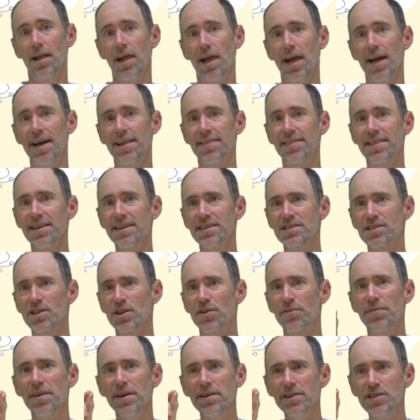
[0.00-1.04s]
And things that
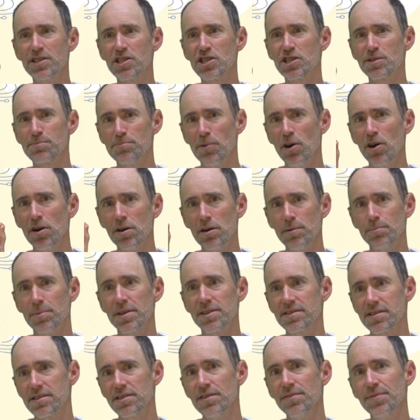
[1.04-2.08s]
are very small
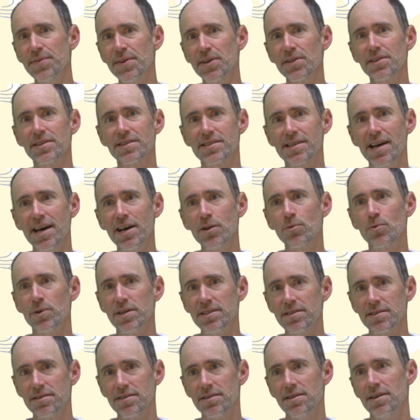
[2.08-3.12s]
but still feel this
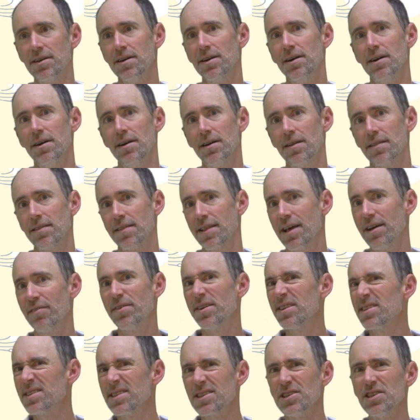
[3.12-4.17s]
headwind, they have
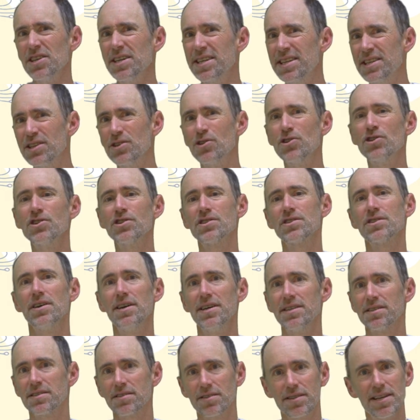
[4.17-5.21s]
very little inertia,
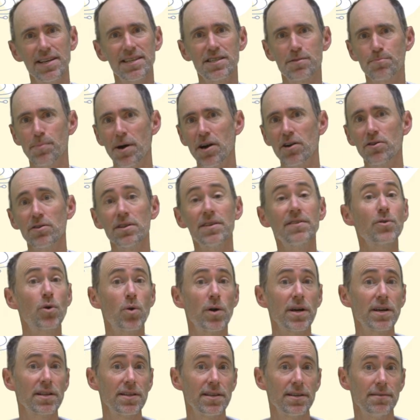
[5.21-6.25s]
and so they spiral in
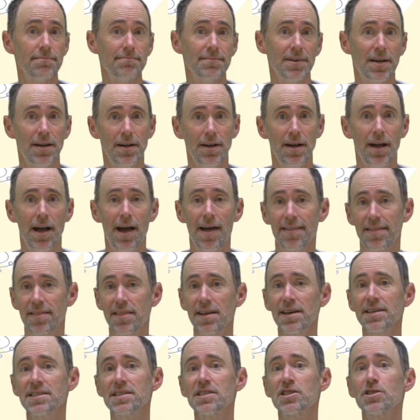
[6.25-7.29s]
quickly. And the
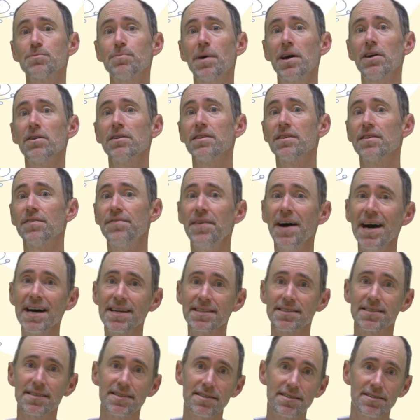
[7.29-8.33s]
things that spiral in the
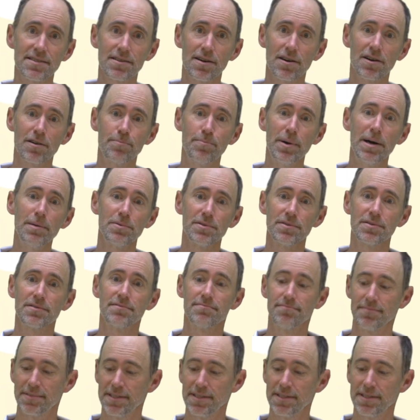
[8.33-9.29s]
fastest are pebbles.